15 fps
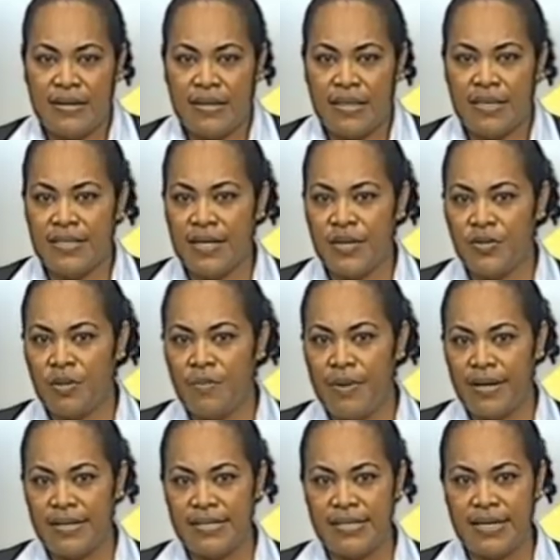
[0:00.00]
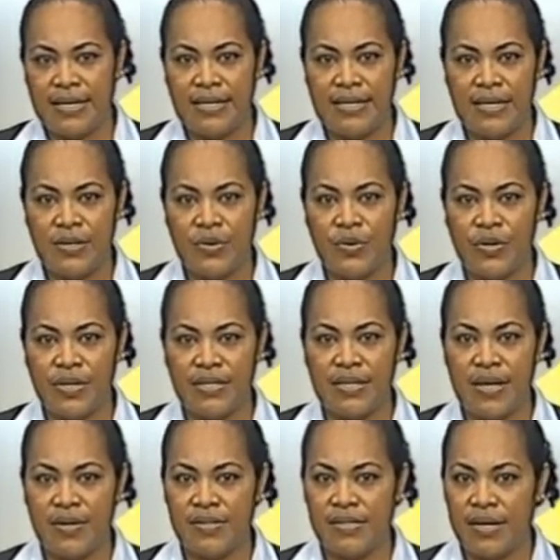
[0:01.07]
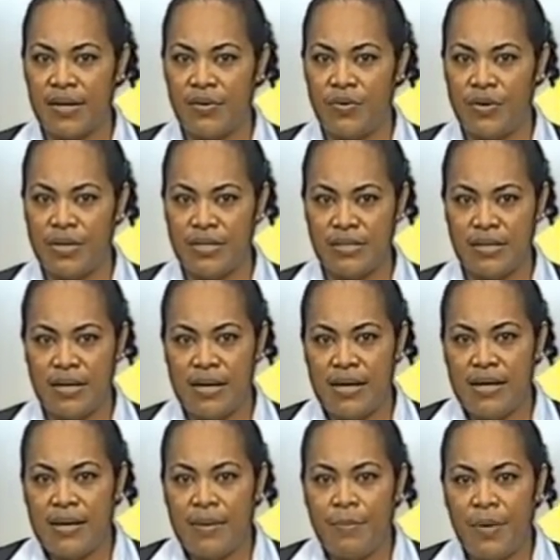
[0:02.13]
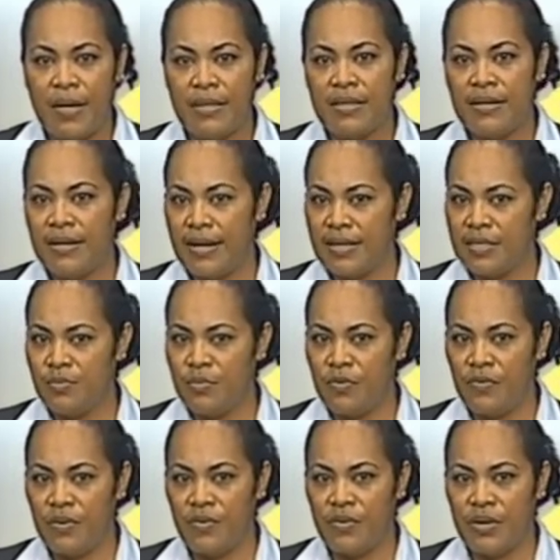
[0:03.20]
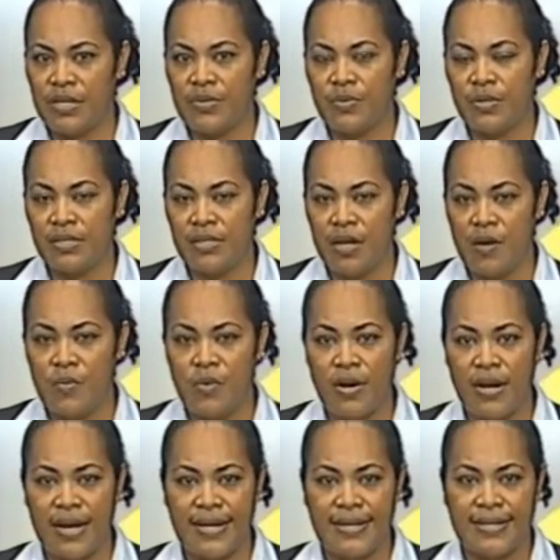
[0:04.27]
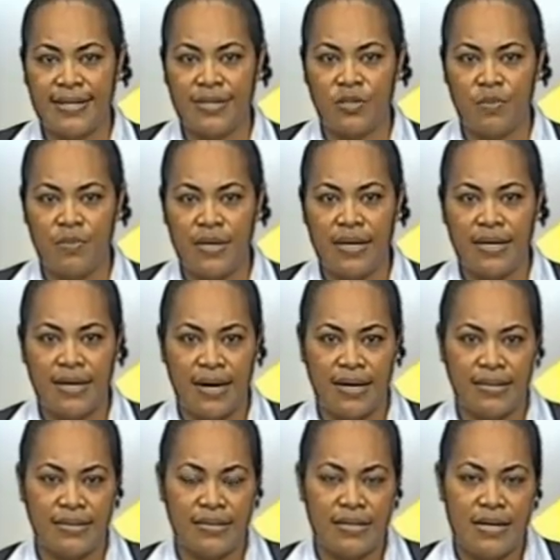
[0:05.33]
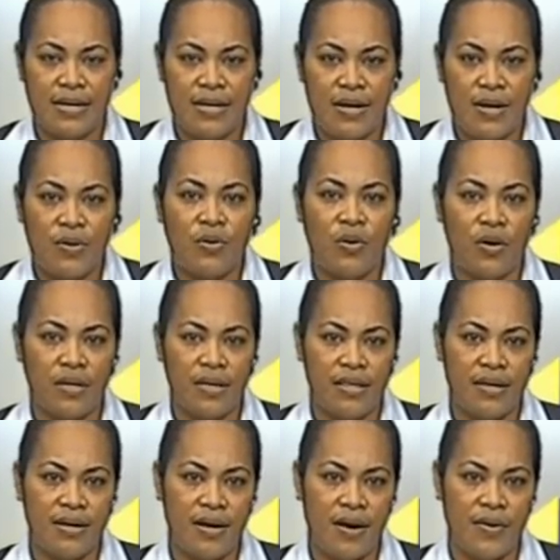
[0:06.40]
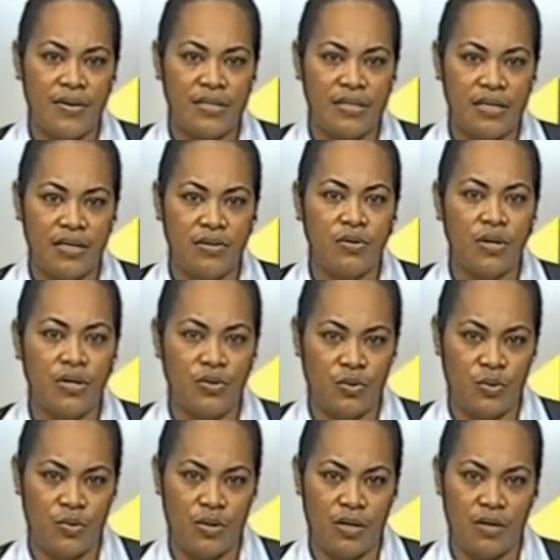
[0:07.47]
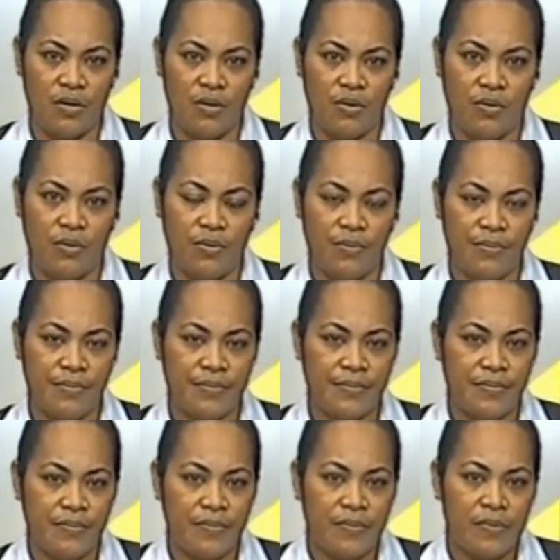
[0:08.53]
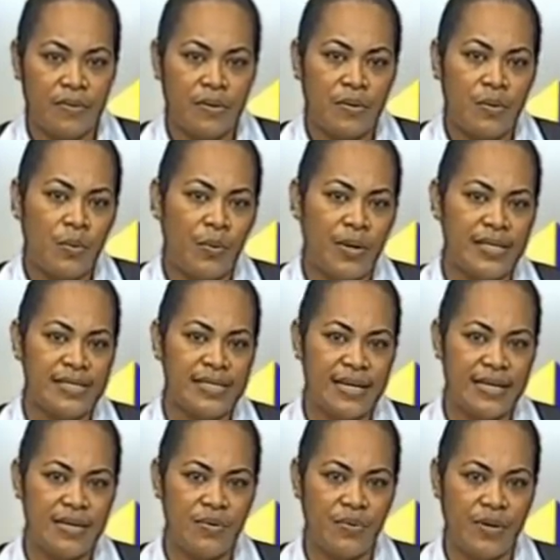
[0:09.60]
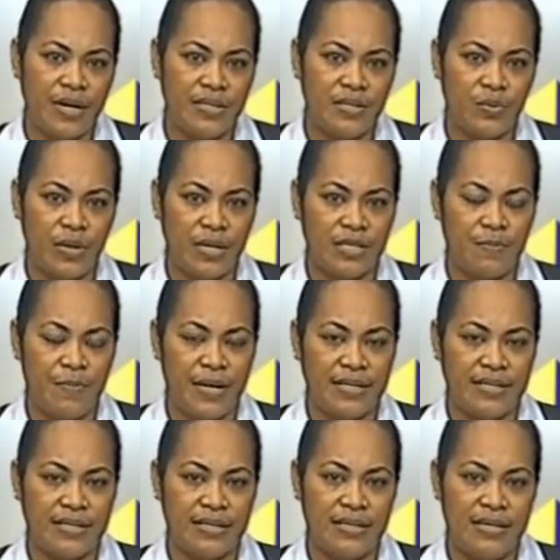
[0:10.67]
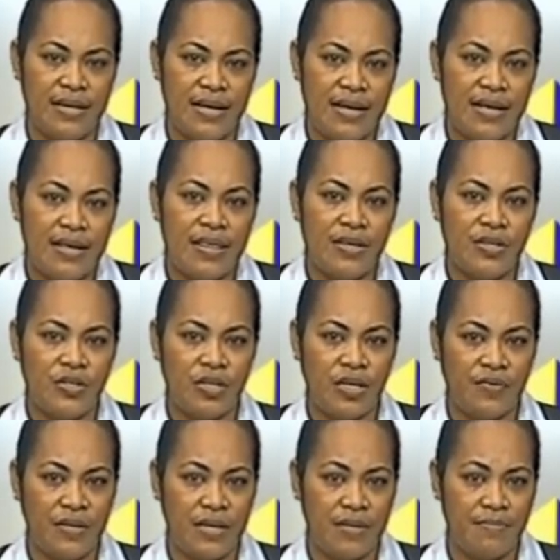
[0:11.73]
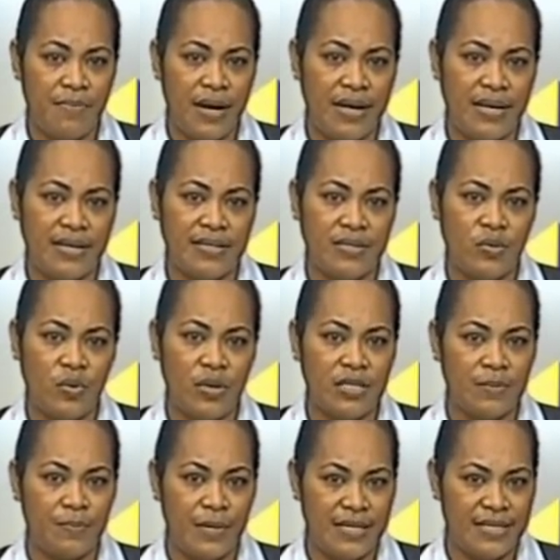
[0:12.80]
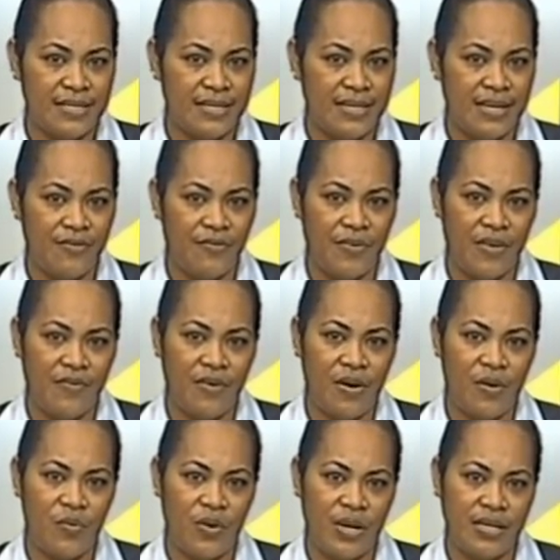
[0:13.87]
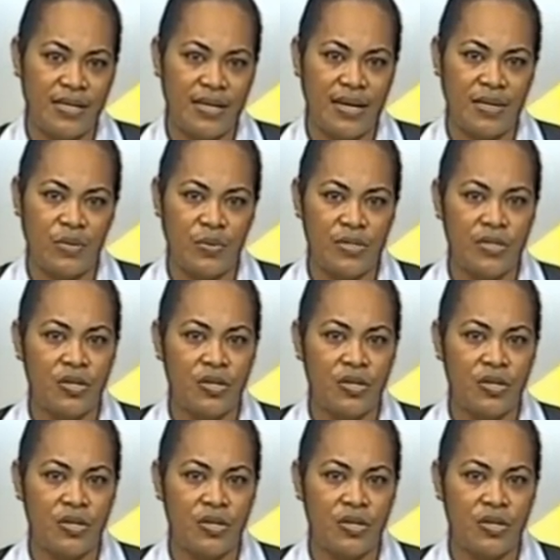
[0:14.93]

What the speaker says: The central bank said increased downside risk meant the next move in rates was now more likely to be a cut knocking the currency to a two-week low. While steady rates were expected, the shift in bias to explicitly favor a rate cut was